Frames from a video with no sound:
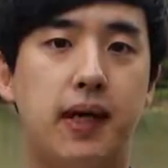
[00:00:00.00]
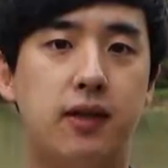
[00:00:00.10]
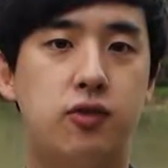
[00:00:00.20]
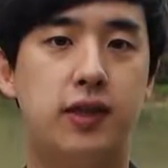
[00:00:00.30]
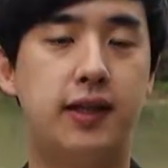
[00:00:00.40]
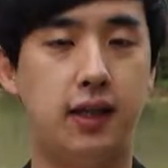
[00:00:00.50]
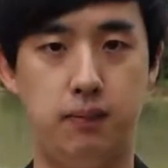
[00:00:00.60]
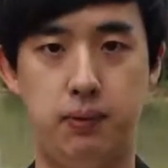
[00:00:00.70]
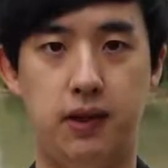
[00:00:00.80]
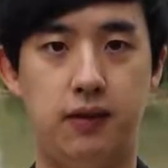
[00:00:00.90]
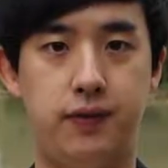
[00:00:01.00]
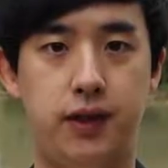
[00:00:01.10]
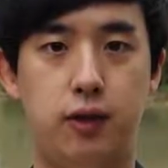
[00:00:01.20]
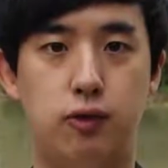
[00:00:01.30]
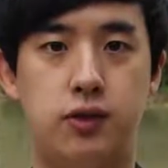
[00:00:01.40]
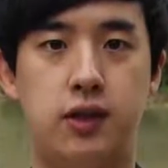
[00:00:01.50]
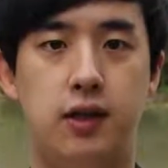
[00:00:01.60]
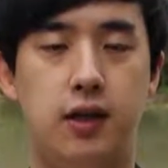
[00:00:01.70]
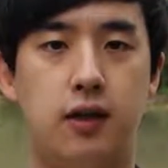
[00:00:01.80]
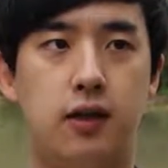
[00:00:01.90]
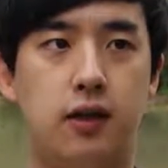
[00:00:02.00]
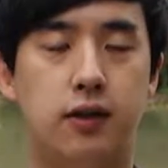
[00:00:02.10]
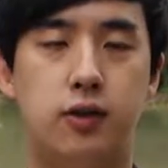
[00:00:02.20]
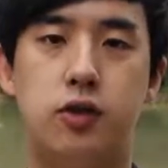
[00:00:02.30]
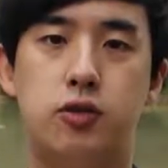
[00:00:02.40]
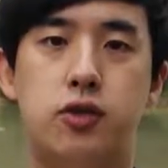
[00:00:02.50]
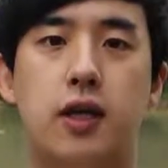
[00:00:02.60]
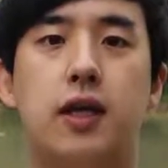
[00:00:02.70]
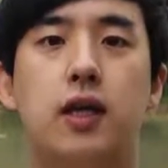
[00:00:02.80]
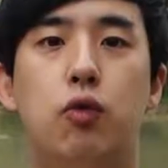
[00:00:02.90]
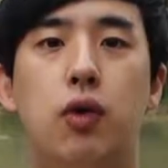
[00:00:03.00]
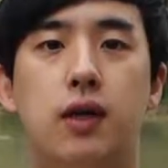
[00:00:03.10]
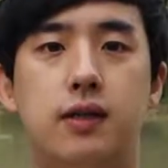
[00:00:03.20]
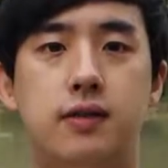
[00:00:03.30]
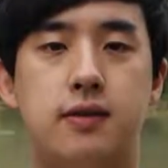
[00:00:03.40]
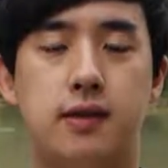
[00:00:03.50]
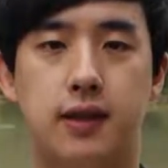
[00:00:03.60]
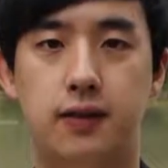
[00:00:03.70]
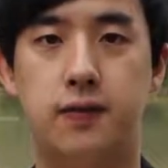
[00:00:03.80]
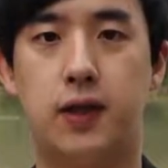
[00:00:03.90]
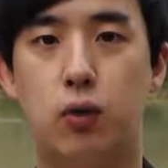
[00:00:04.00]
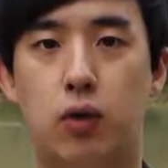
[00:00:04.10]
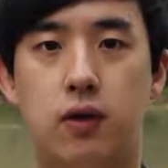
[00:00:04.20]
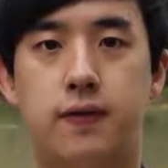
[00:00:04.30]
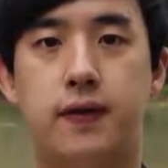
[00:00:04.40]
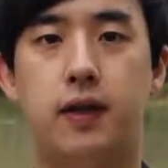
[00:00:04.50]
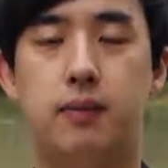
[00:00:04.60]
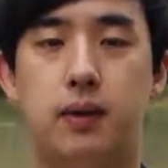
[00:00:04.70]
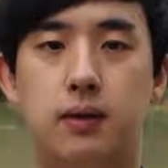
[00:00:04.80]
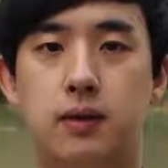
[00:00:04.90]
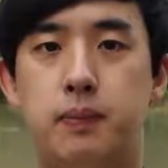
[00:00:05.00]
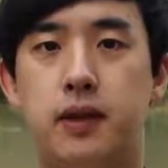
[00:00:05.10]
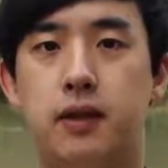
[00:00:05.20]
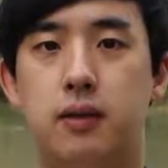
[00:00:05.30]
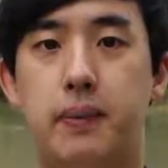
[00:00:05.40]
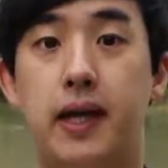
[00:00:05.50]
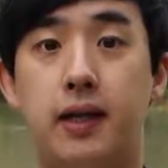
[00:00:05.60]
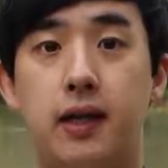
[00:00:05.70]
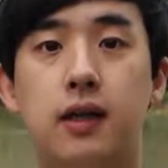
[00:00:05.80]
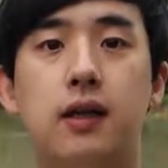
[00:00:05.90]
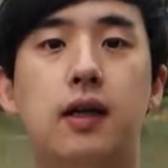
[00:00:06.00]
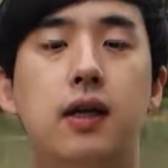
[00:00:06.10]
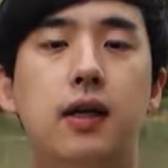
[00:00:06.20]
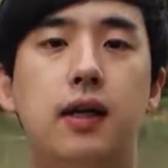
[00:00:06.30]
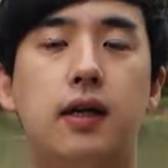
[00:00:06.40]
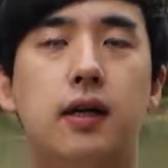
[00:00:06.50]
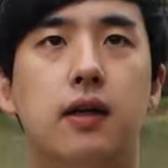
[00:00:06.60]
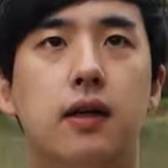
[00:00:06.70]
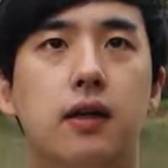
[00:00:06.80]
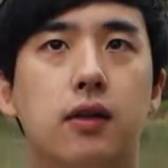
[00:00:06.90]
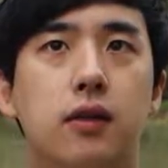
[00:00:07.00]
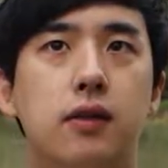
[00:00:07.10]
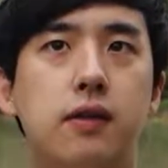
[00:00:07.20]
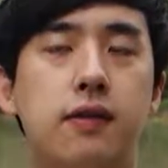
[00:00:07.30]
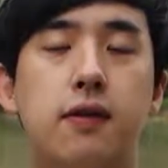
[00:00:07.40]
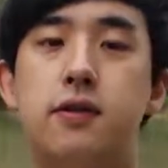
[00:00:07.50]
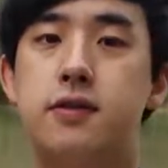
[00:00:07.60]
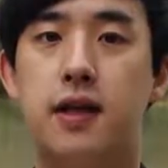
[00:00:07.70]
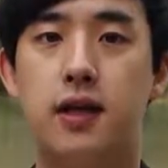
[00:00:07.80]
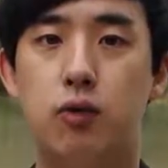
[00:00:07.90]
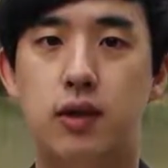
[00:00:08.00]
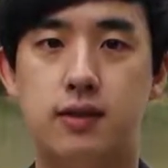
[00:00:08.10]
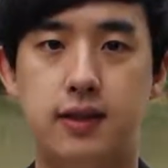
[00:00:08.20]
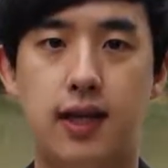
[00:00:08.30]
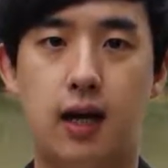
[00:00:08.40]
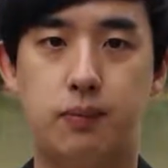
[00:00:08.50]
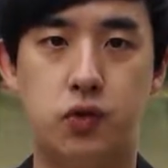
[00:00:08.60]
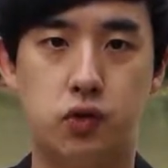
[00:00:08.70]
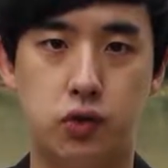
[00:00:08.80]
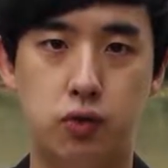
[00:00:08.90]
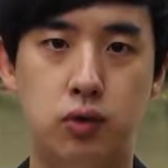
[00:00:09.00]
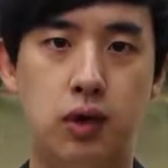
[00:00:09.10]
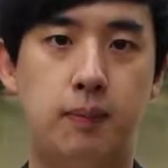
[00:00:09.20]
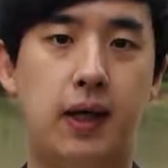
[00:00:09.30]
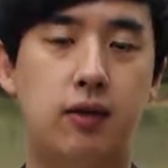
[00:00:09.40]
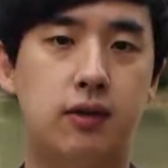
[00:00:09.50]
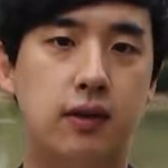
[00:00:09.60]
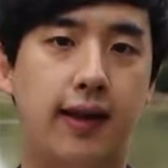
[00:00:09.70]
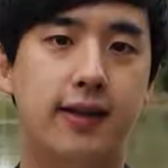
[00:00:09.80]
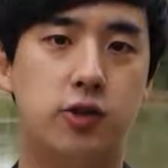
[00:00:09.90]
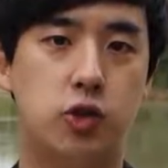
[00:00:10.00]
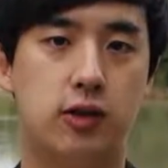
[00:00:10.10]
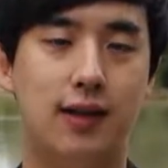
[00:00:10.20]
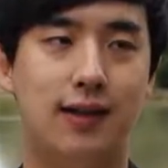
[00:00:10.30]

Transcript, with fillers: back to the gameplay videos. Uh, the Tuesday was the Infinite Warfare multiplayer beta. Uh, Thursday was the Abzu about the legend,